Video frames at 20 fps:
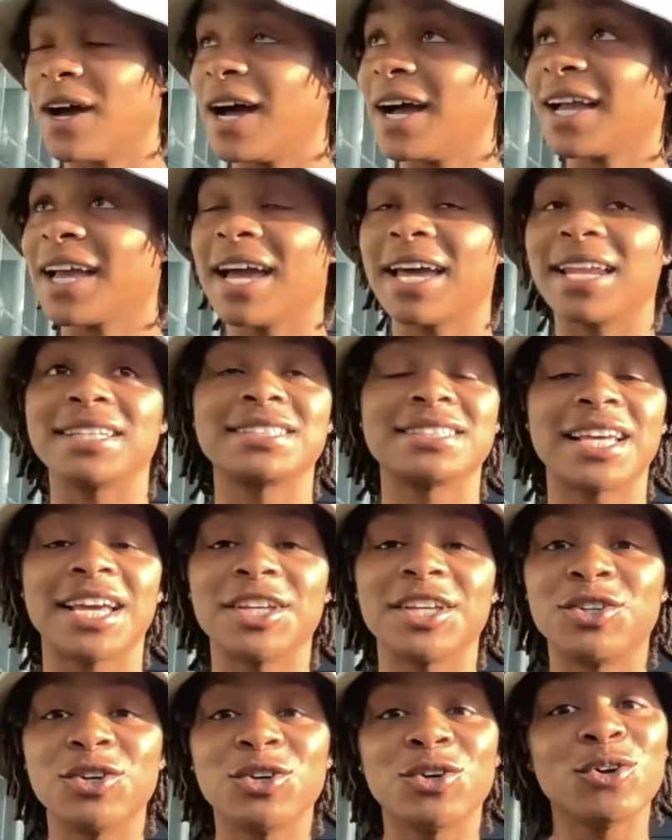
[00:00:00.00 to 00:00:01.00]
of all, I gotta
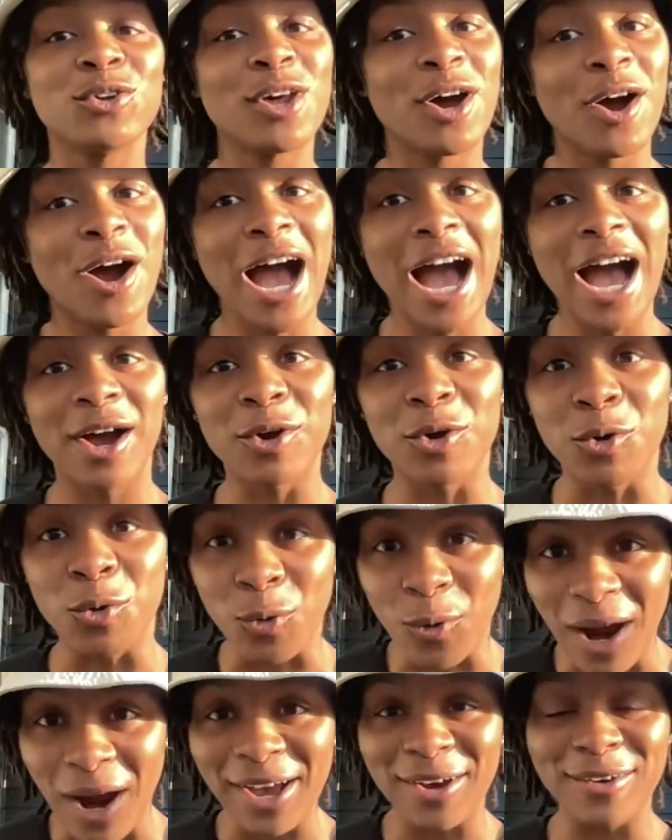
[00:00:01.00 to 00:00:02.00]
say, do you know how
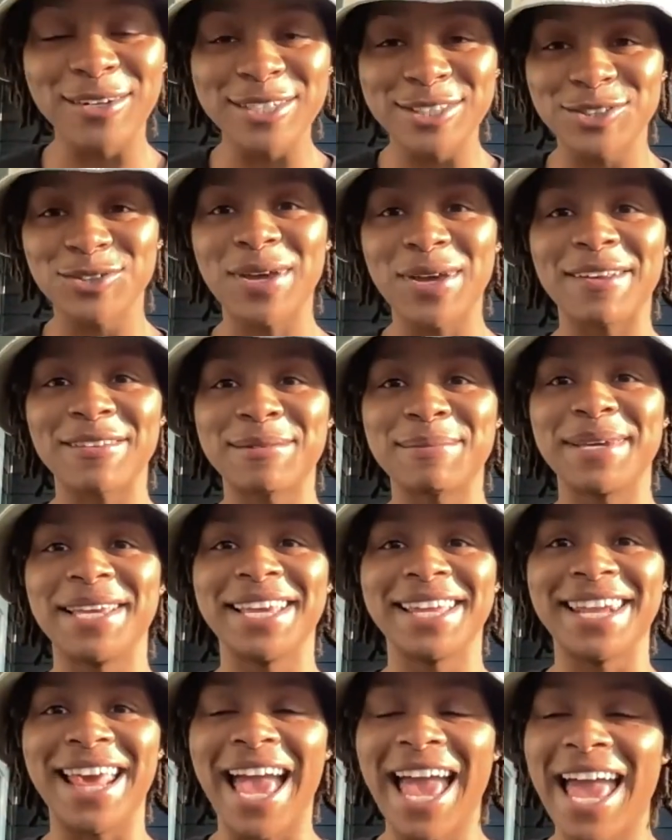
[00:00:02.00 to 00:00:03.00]
grounded you have to
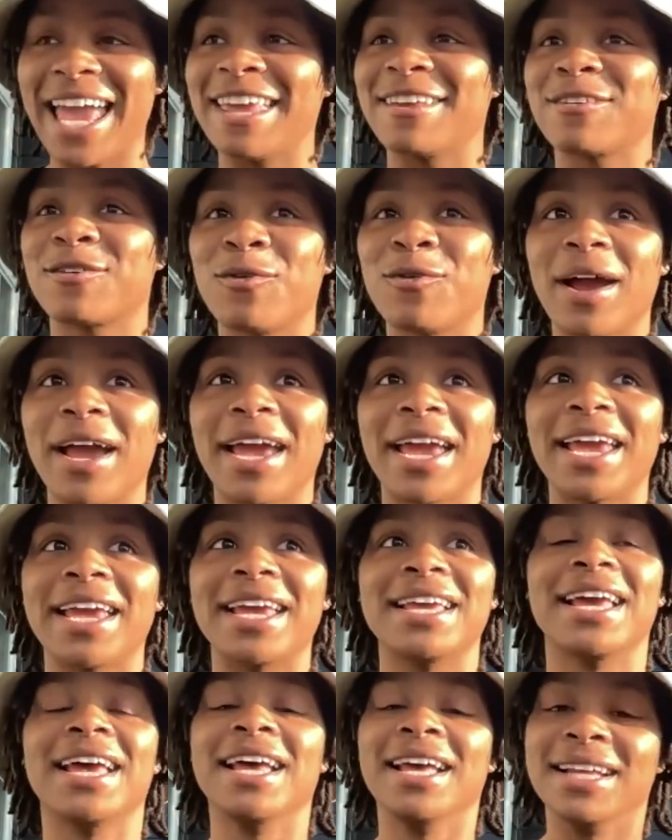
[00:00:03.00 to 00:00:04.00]
be in the 8th
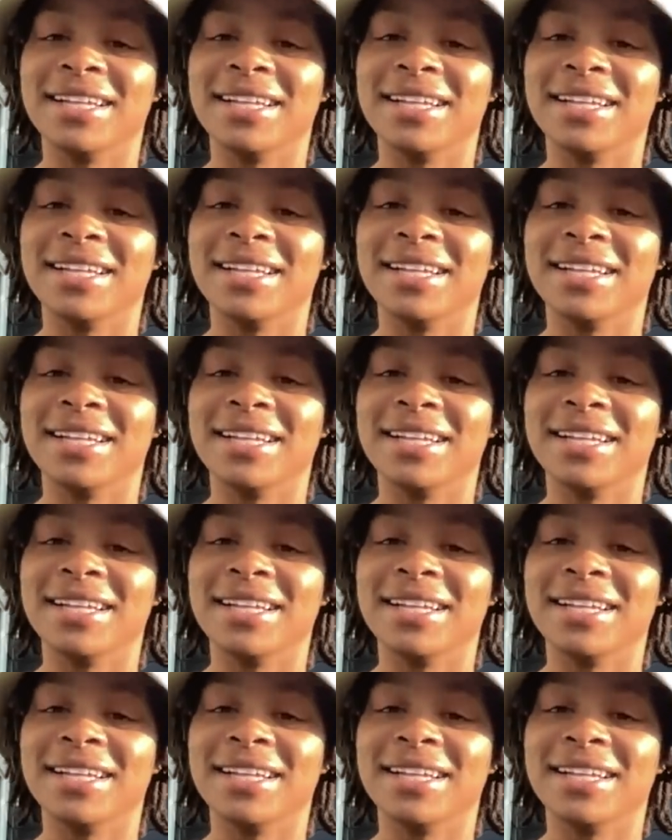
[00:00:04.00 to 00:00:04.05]
grade